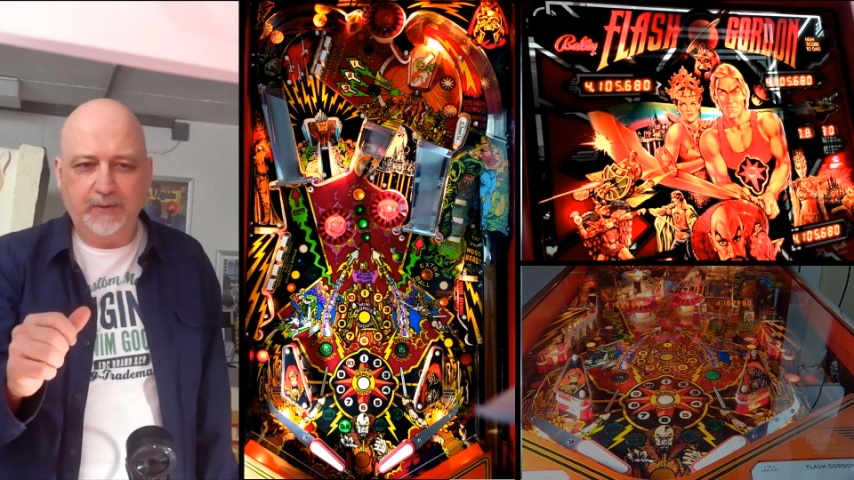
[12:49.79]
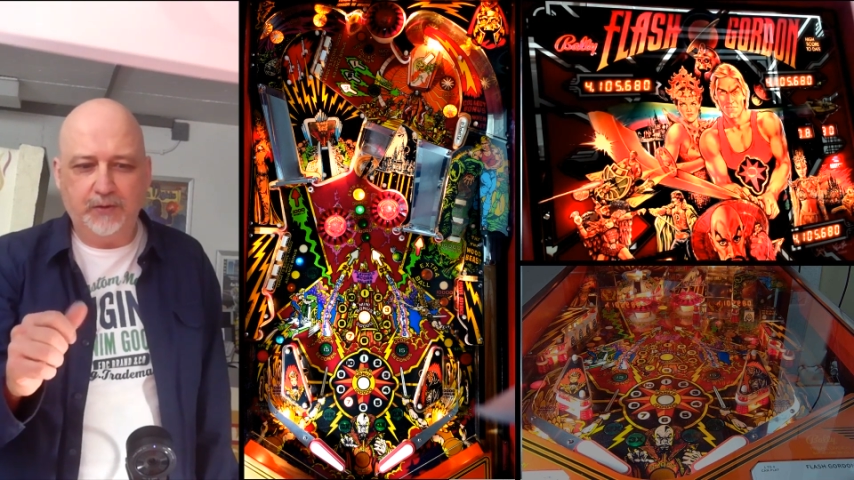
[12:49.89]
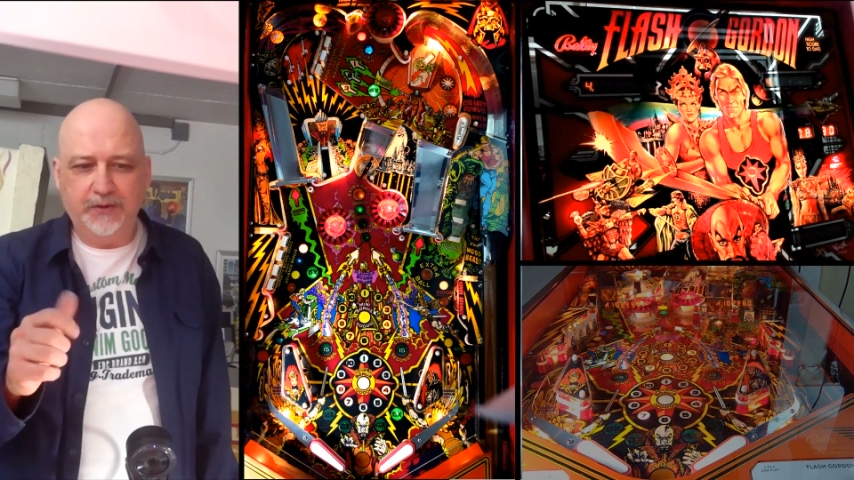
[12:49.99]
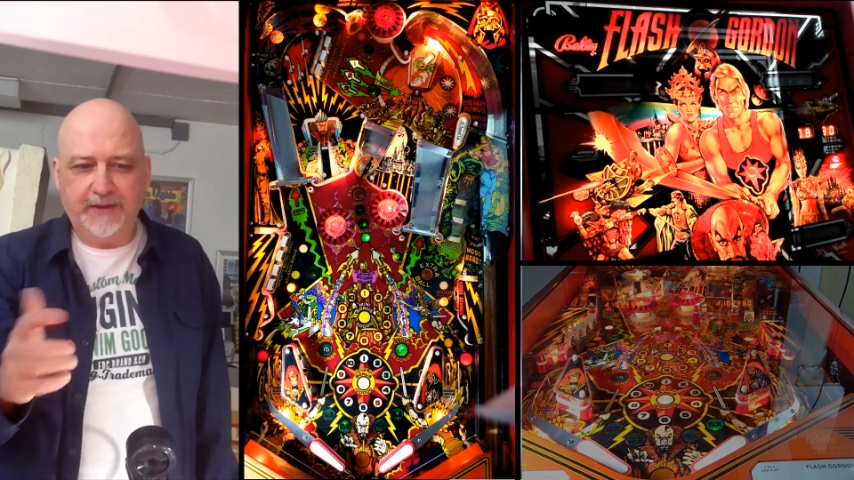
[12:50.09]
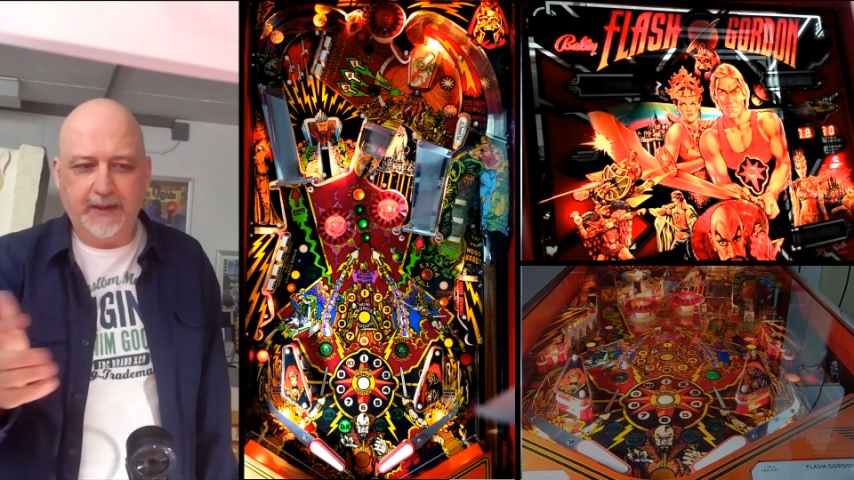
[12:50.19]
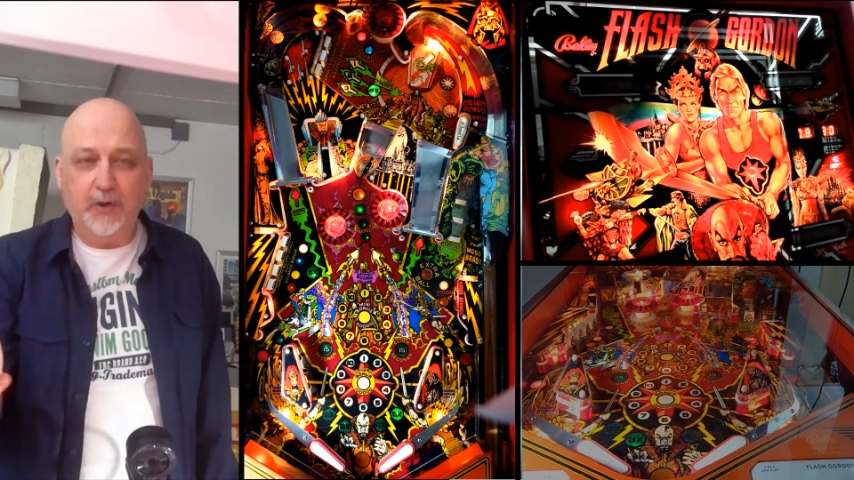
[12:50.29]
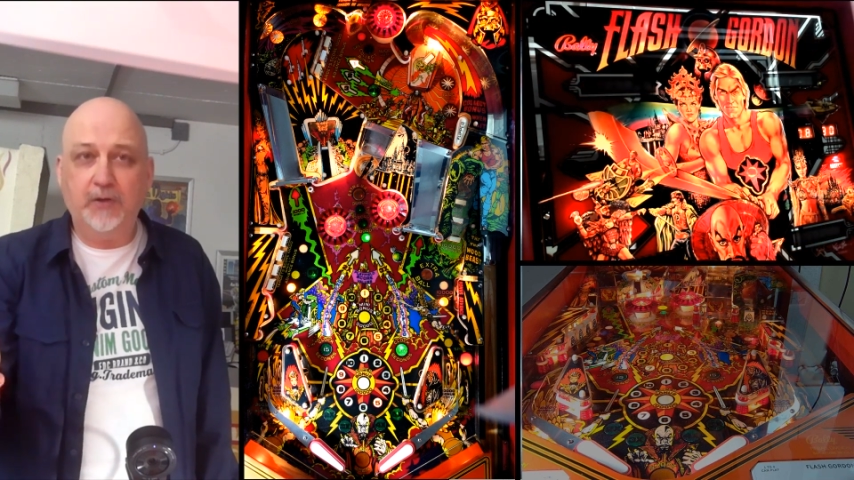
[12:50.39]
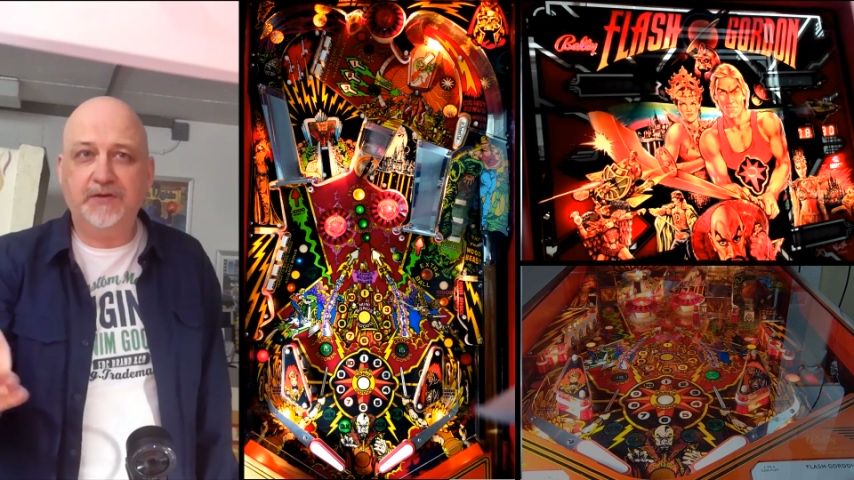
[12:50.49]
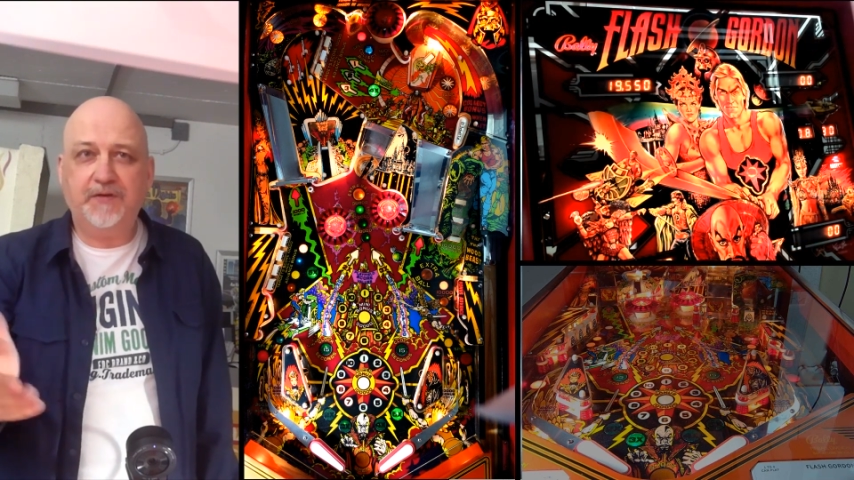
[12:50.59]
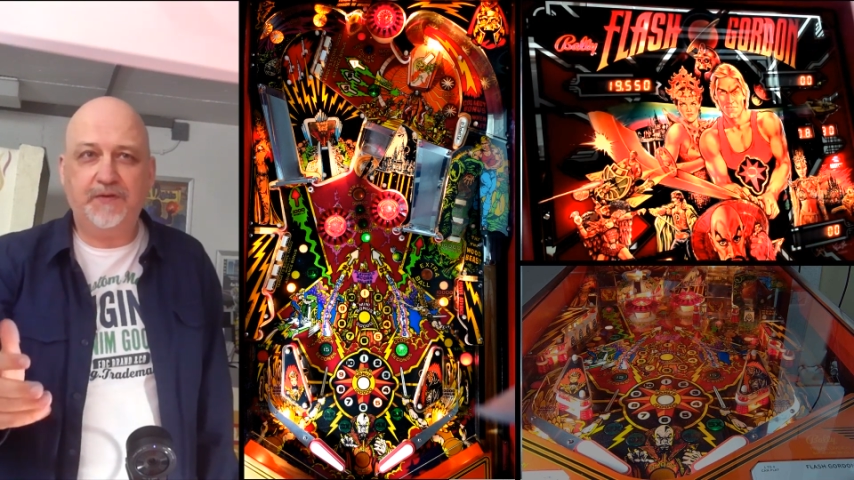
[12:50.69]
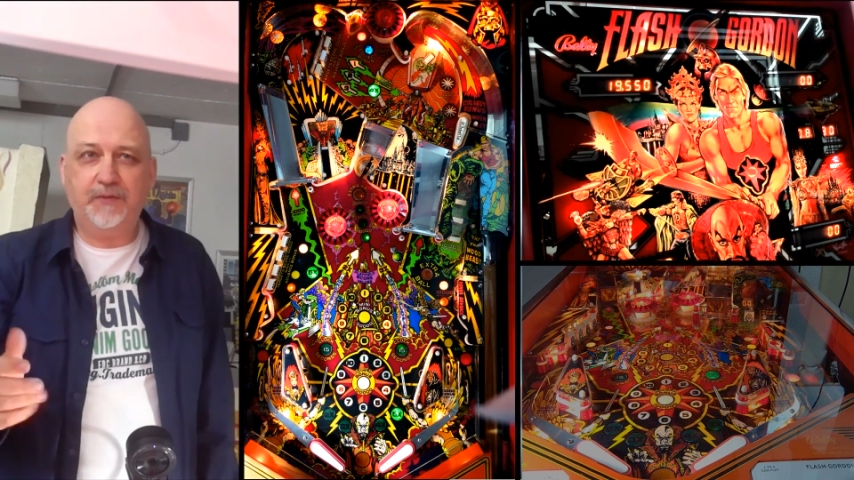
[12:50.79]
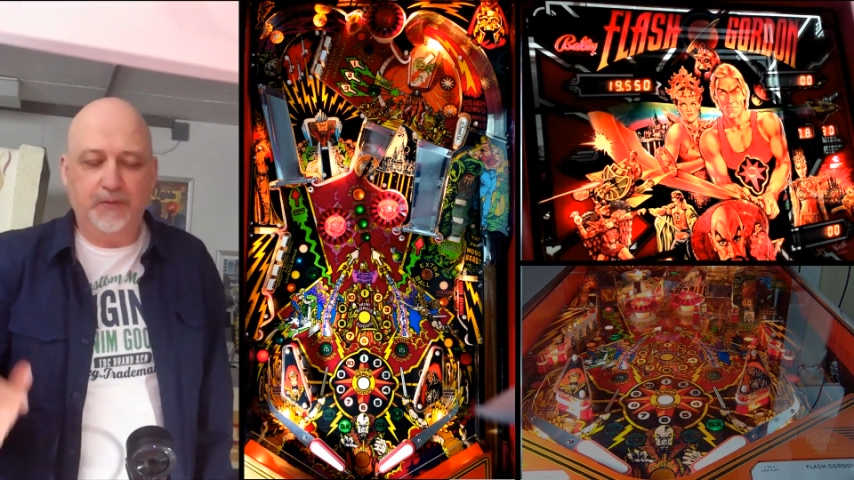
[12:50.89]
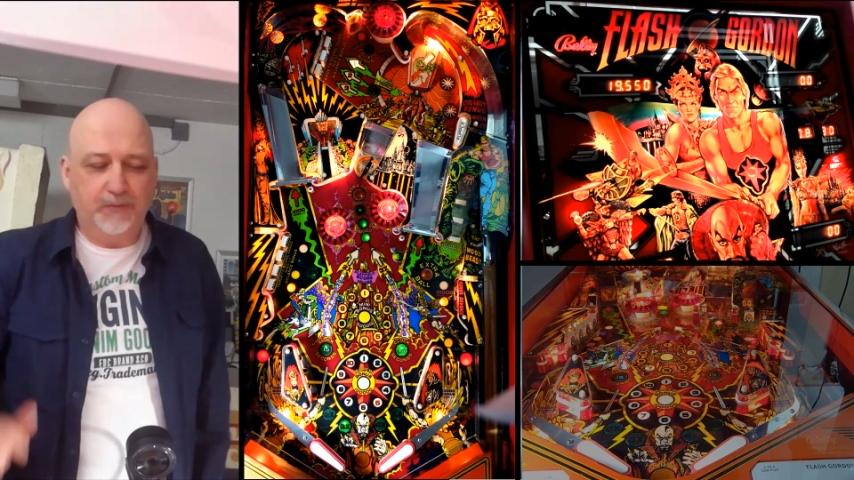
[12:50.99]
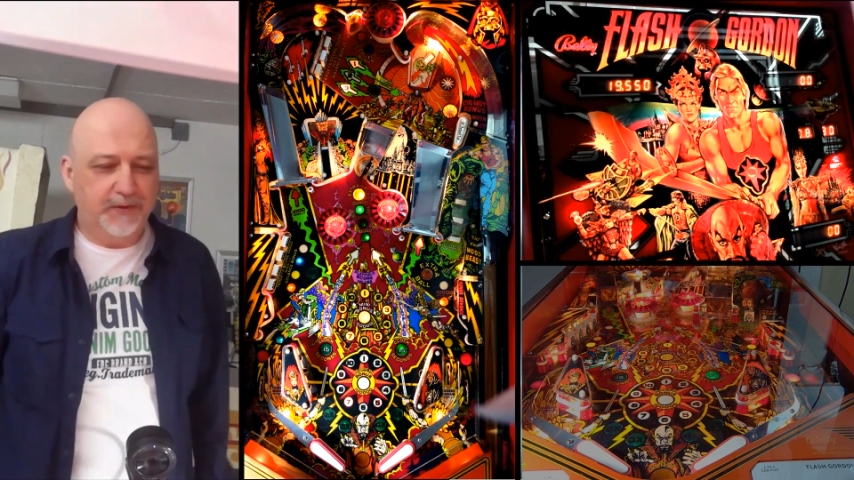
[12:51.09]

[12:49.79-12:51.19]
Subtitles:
good game out so